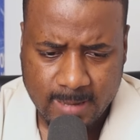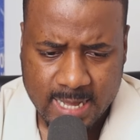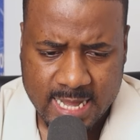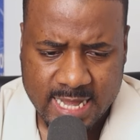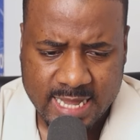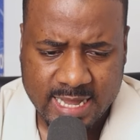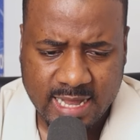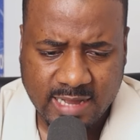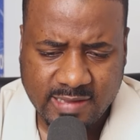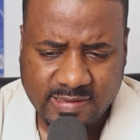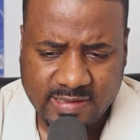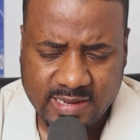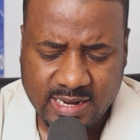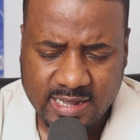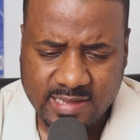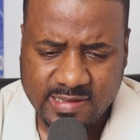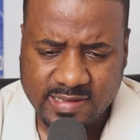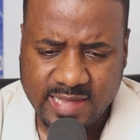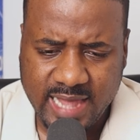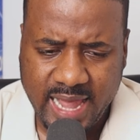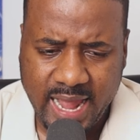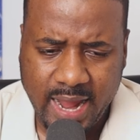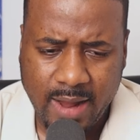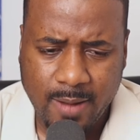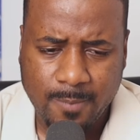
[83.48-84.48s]
In yesterday's
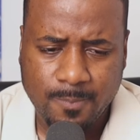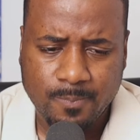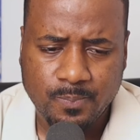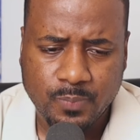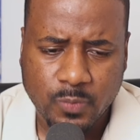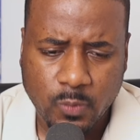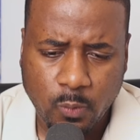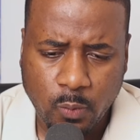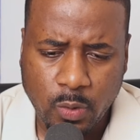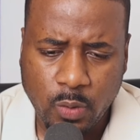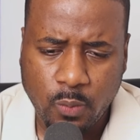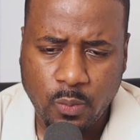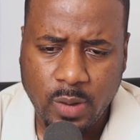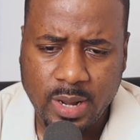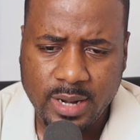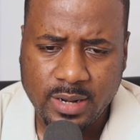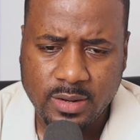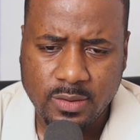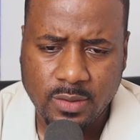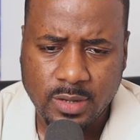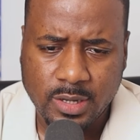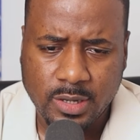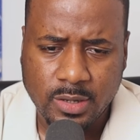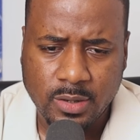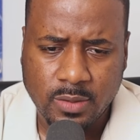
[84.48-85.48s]
game, they
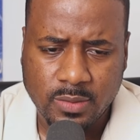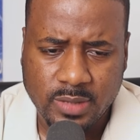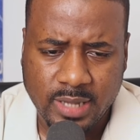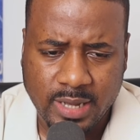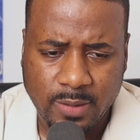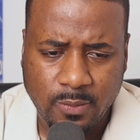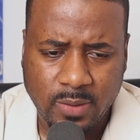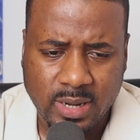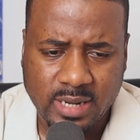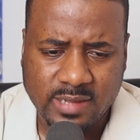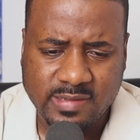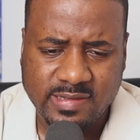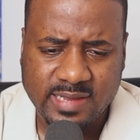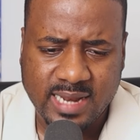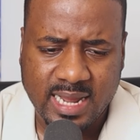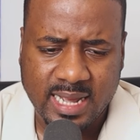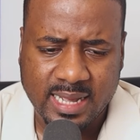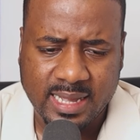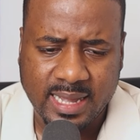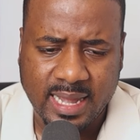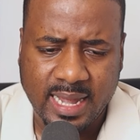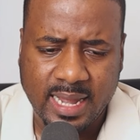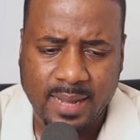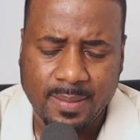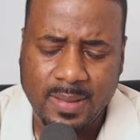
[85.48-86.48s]
went into
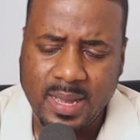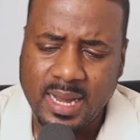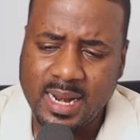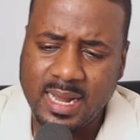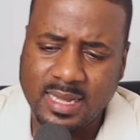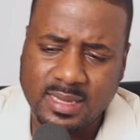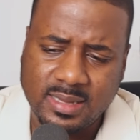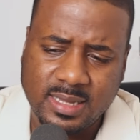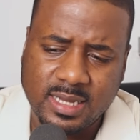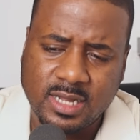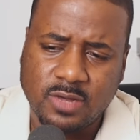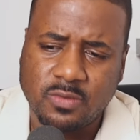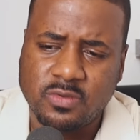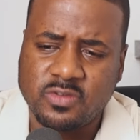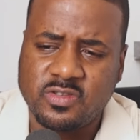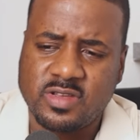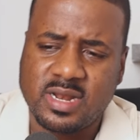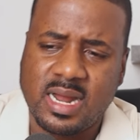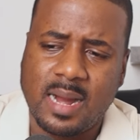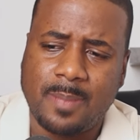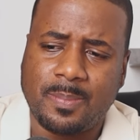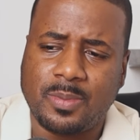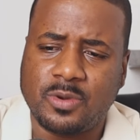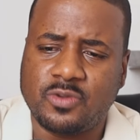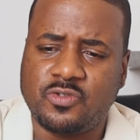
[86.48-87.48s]
that game, and I think it was
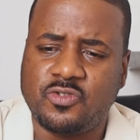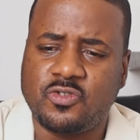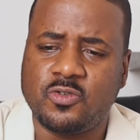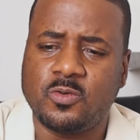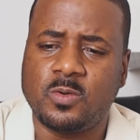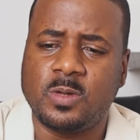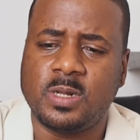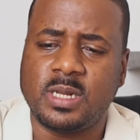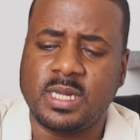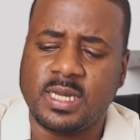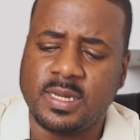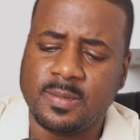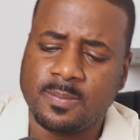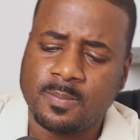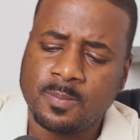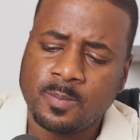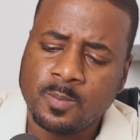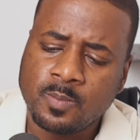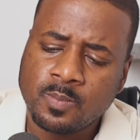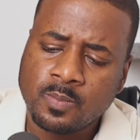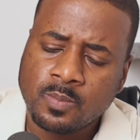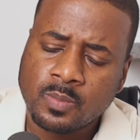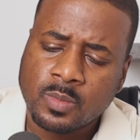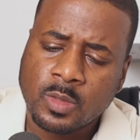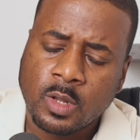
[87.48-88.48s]
an opportunity
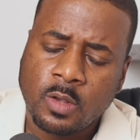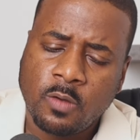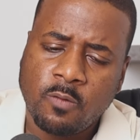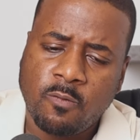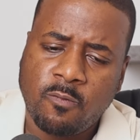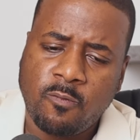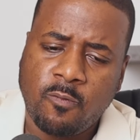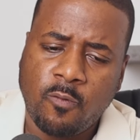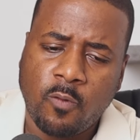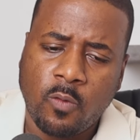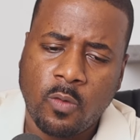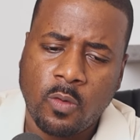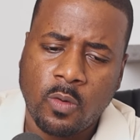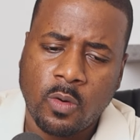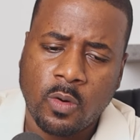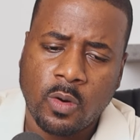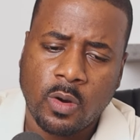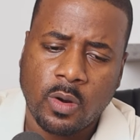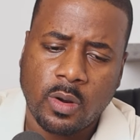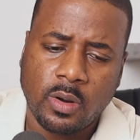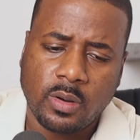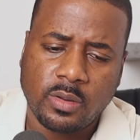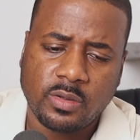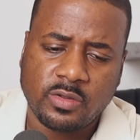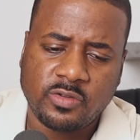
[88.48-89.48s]

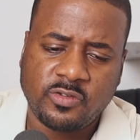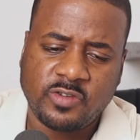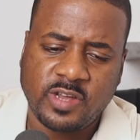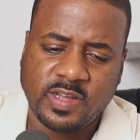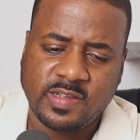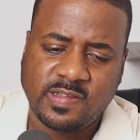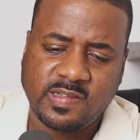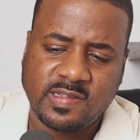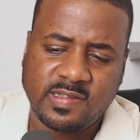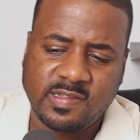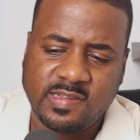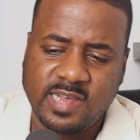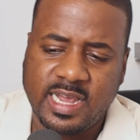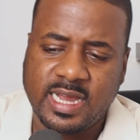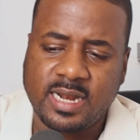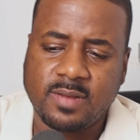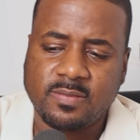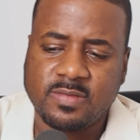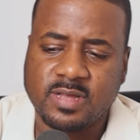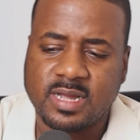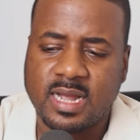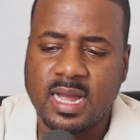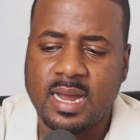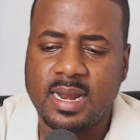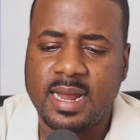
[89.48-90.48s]
for Jason
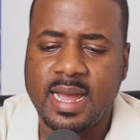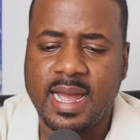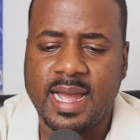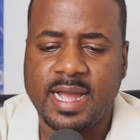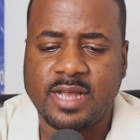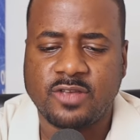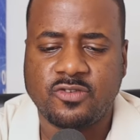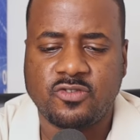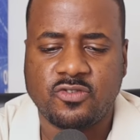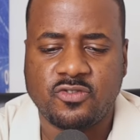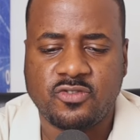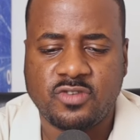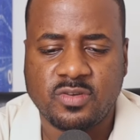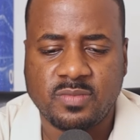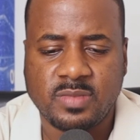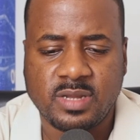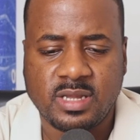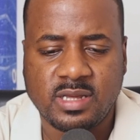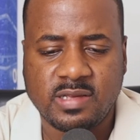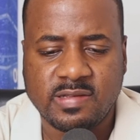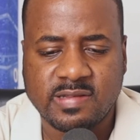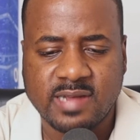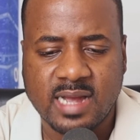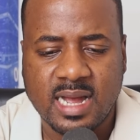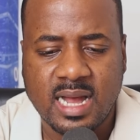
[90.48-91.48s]
Tatum to kind of answer some of
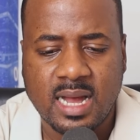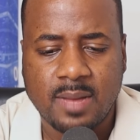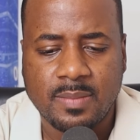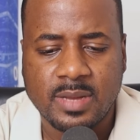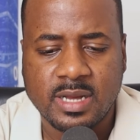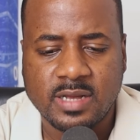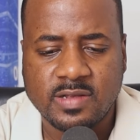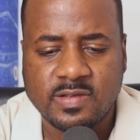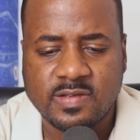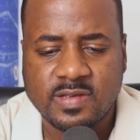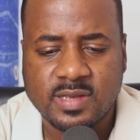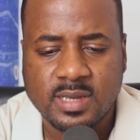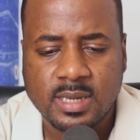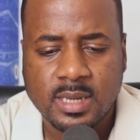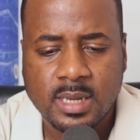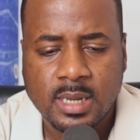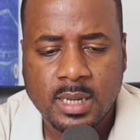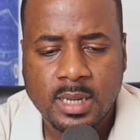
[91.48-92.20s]
these comments.